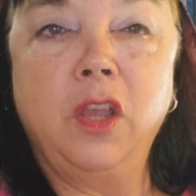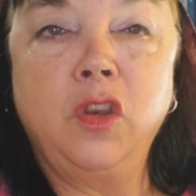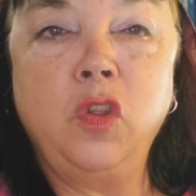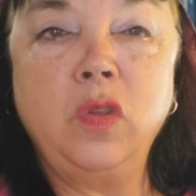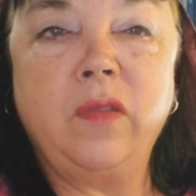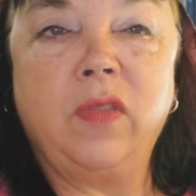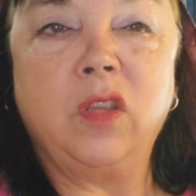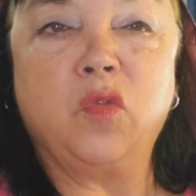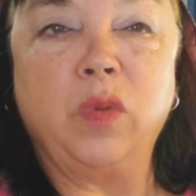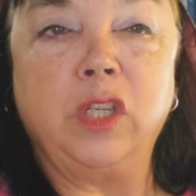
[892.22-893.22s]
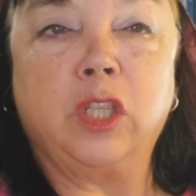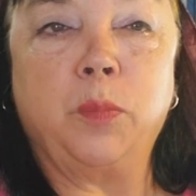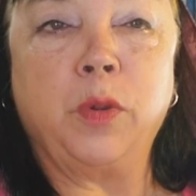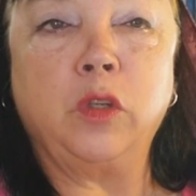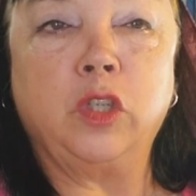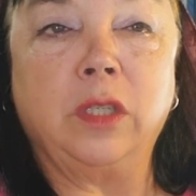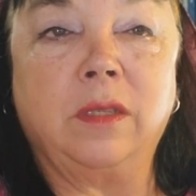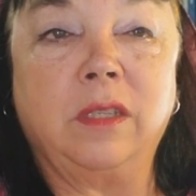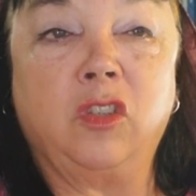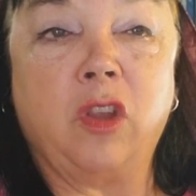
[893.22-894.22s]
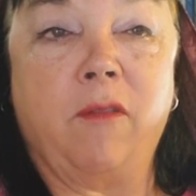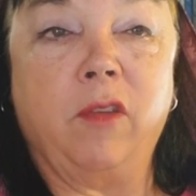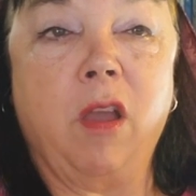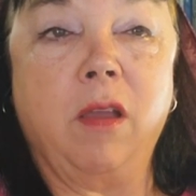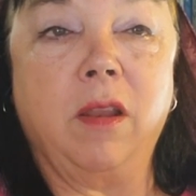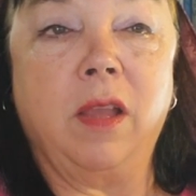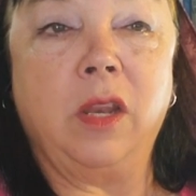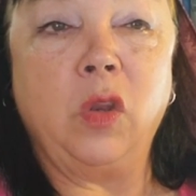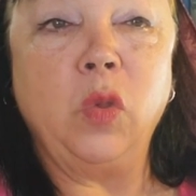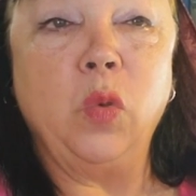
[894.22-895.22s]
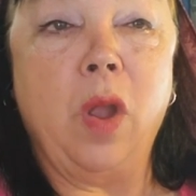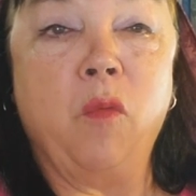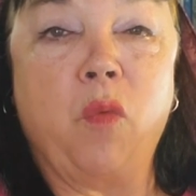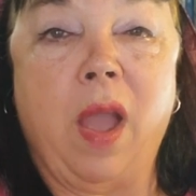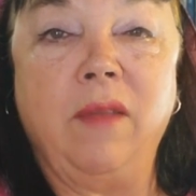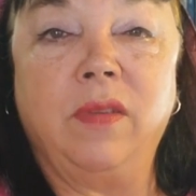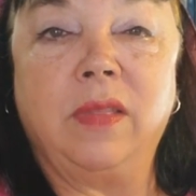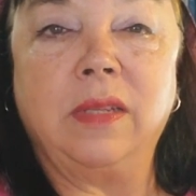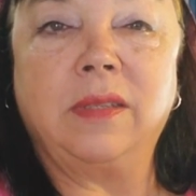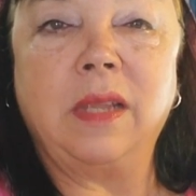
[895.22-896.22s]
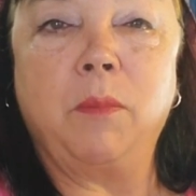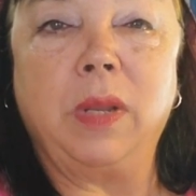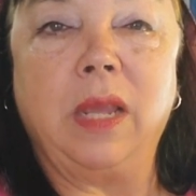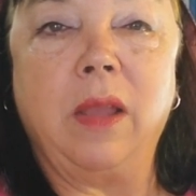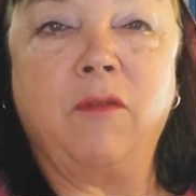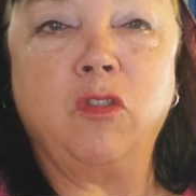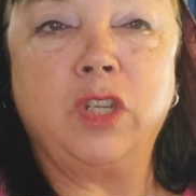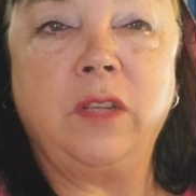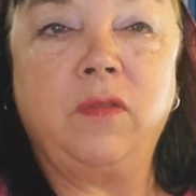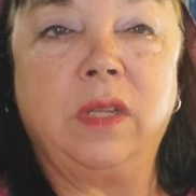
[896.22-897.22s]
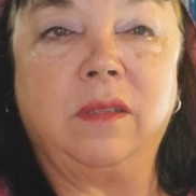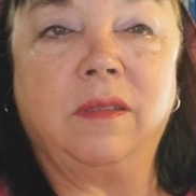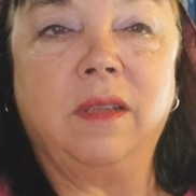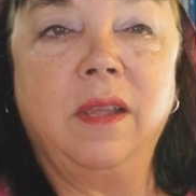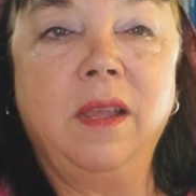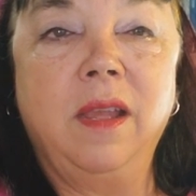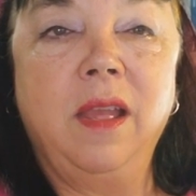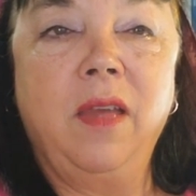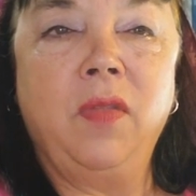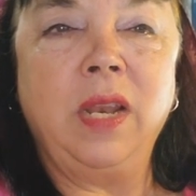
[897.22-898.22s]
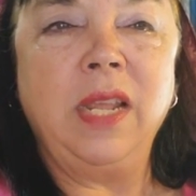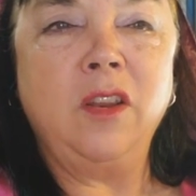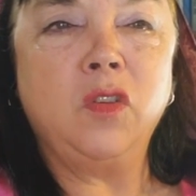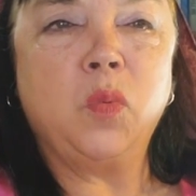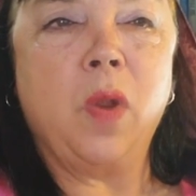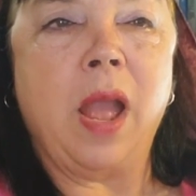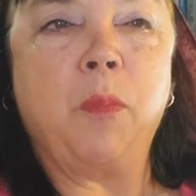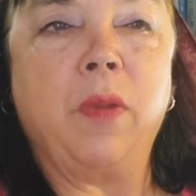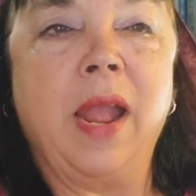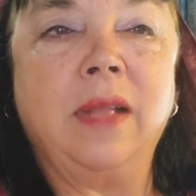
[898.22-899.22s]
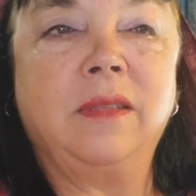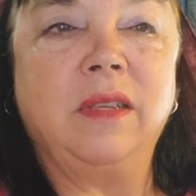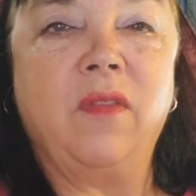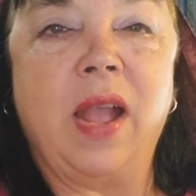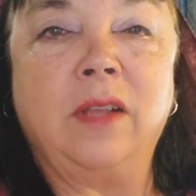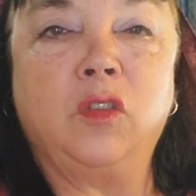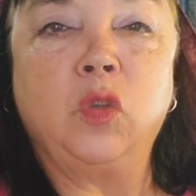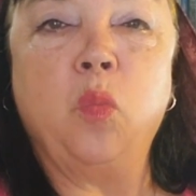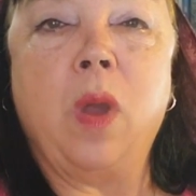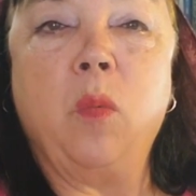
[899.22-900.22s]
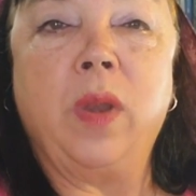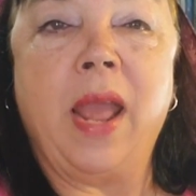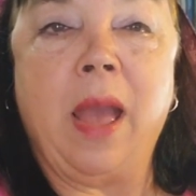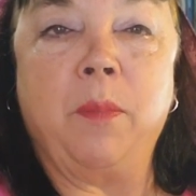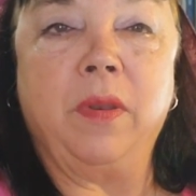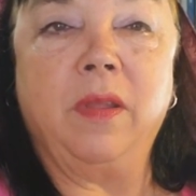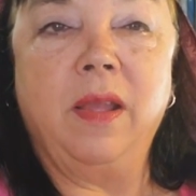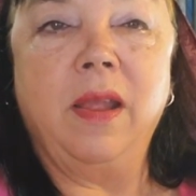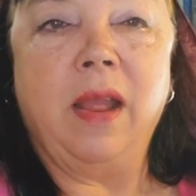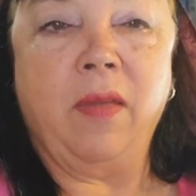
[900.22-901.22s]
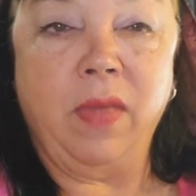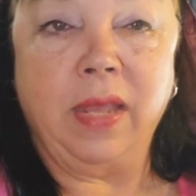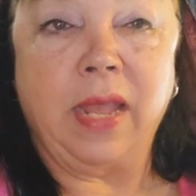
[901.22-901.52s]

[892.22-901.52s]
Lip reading: News of this reached the Persians as Javanu arrived at the assembly of their chieftains. The leaders were apprehensive as to what would happen, and they